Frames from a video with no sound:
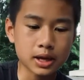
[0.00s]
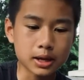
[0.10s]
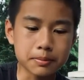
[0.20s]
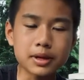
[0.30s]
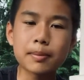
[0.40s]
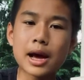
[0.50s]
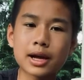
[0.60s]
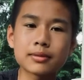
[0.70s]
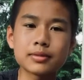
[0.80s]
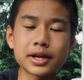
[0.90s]
in meat
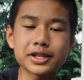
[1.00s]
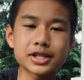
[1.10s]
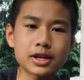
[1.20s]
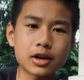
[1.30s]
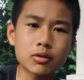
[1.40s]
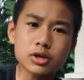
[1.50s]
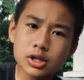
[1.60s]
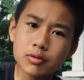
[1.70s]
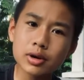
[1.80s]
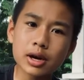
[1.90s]
packing plants, and
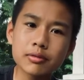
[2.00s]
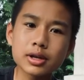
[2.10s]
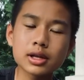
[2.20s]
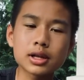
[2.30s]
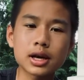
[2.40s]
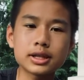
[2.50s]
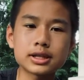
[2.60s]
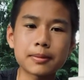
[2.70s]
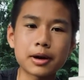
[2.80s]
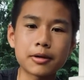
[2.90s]
what I really liked
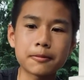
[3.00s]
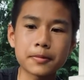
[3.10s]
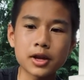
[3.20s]
about